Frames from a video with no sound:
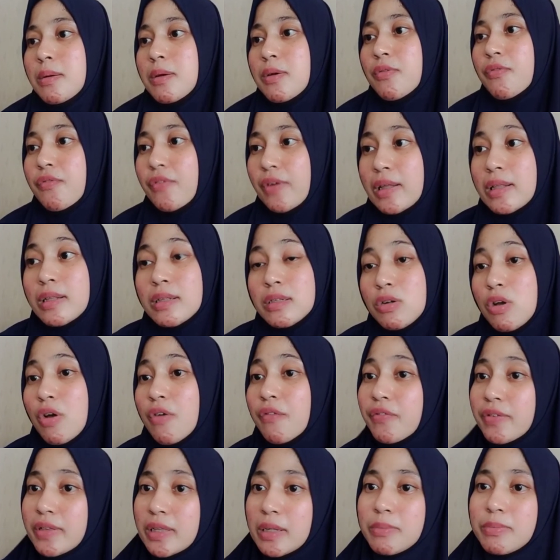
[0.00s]
feel
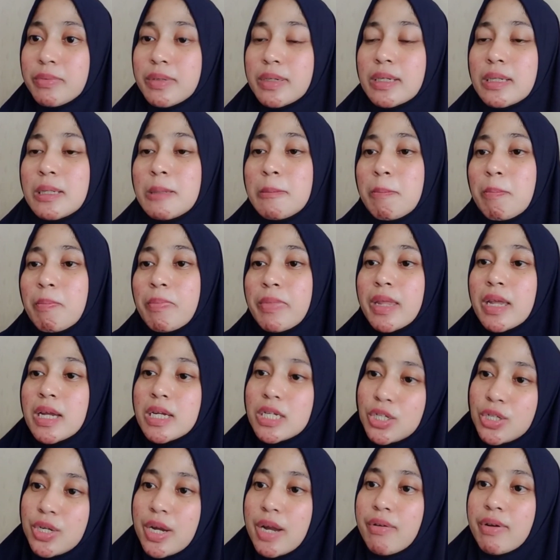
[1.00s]
comfortable
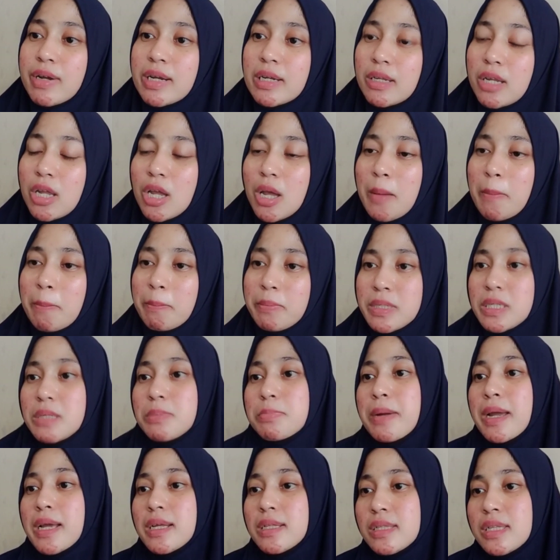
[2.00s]
sharing their
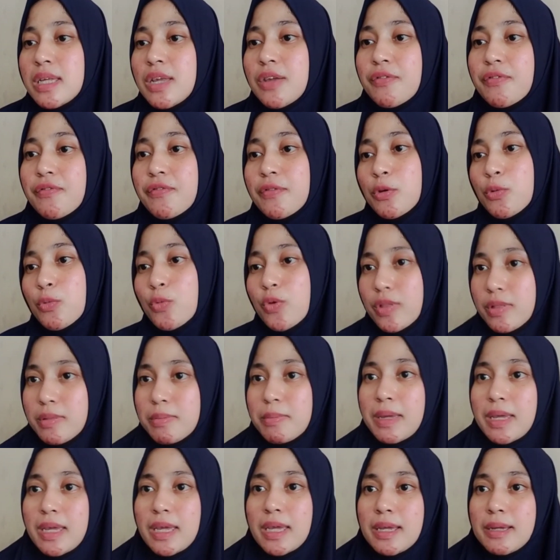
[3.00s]
perspective with
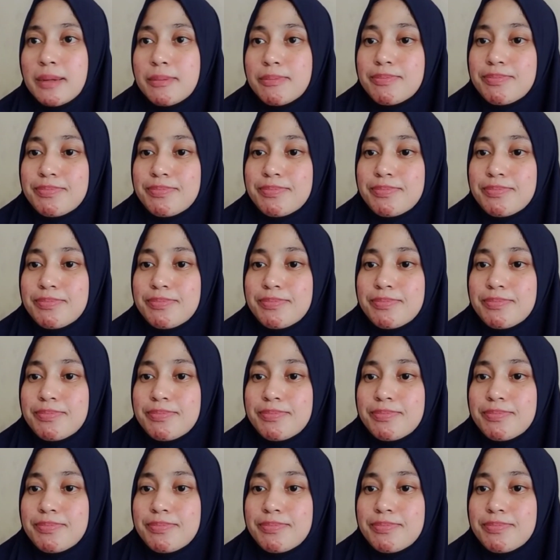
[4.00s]
me.